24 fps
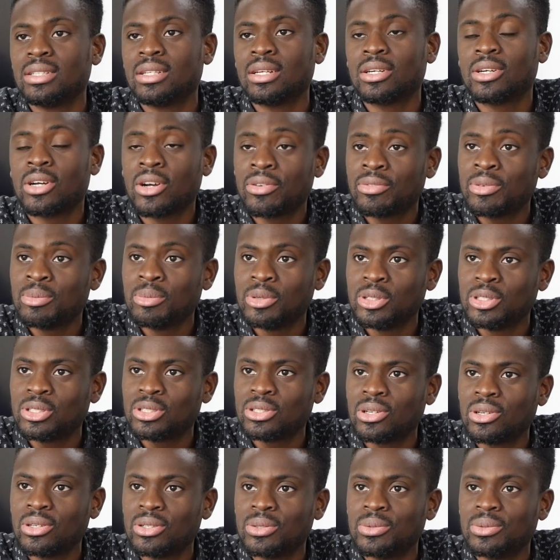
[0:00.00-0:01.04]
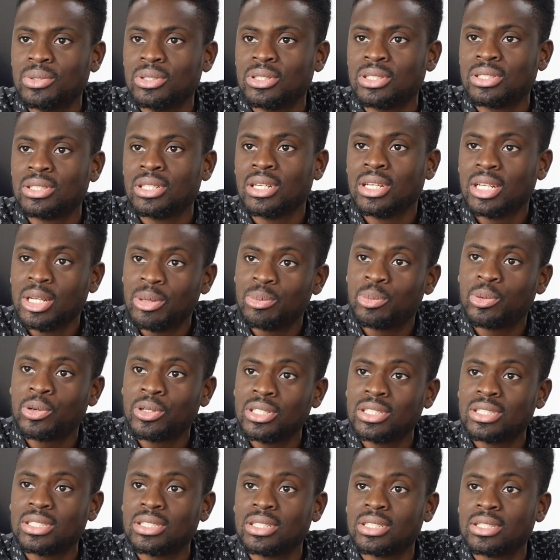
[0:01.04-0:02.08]
the government saw it was
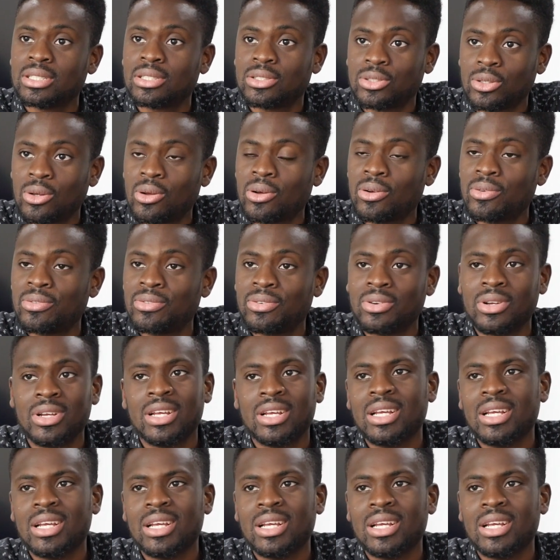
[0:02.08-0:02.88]
important to solve,